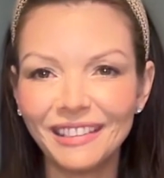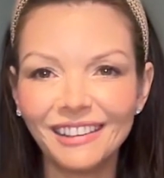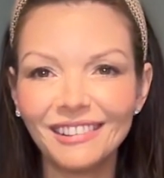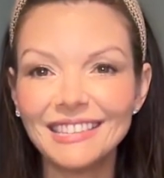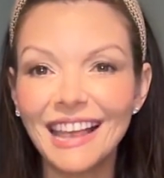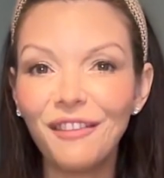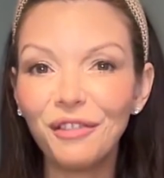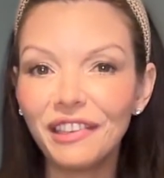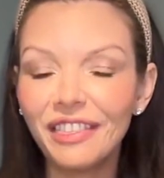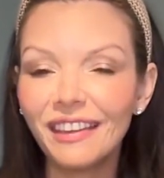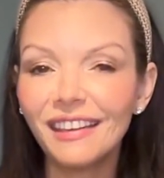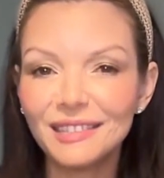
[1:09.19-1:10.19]
Legal's
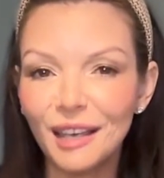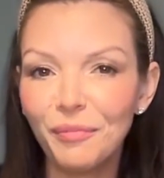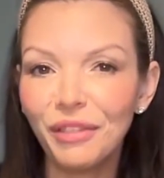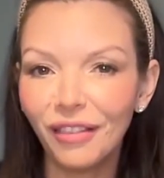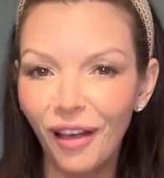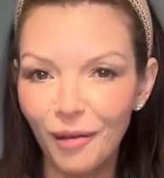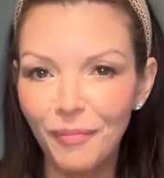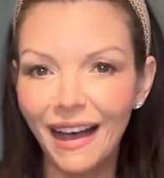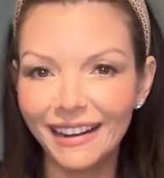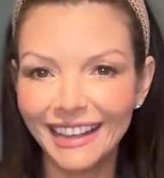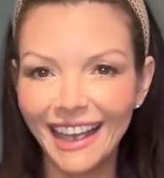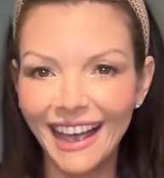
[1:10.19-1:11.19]
Everything Except the Law
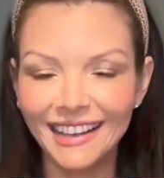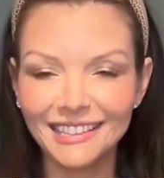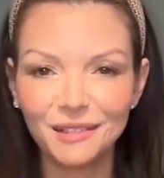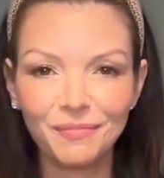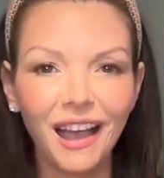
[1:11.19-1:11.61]
podcast.